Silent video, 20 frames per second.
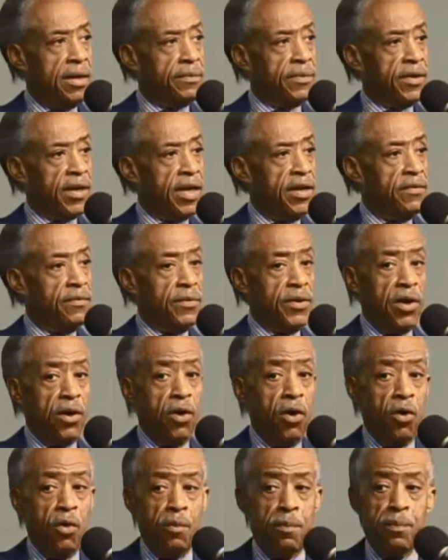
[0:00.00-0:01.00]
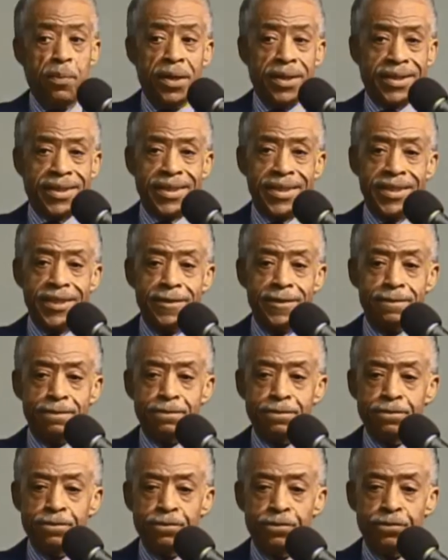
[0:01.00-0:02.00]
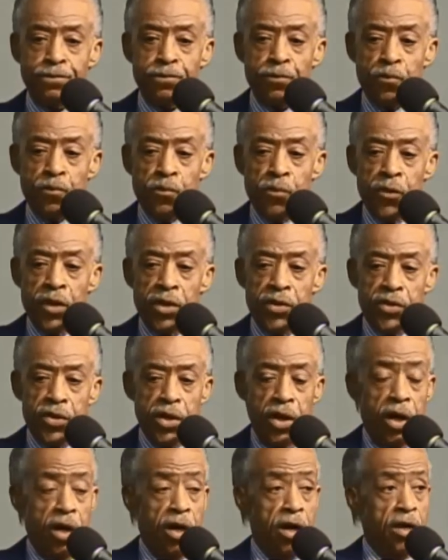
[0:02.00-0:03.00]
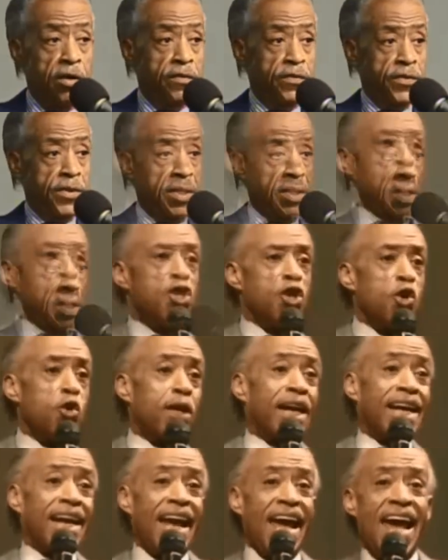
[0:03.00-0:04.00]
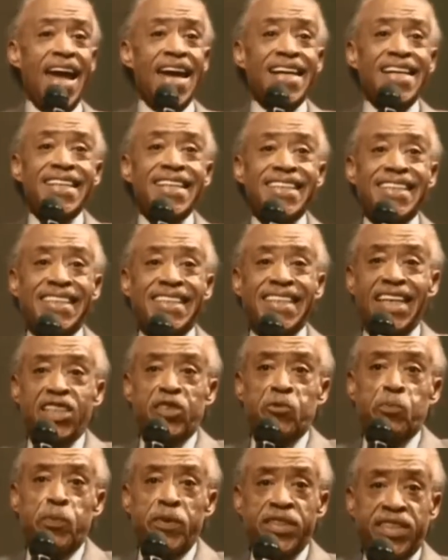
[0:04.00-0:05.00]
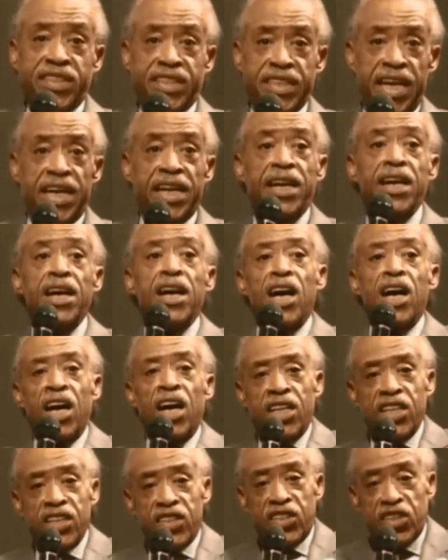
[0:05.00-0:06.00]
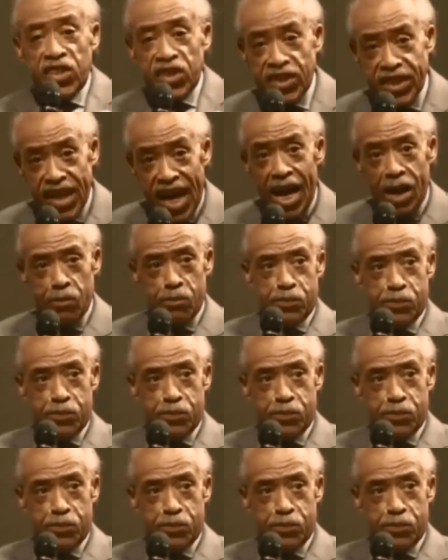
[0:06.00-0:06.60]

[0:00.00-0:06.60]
it was somebody else other than Sharpton, that would have been uh, jail time for those people, what mm-hmm. they did and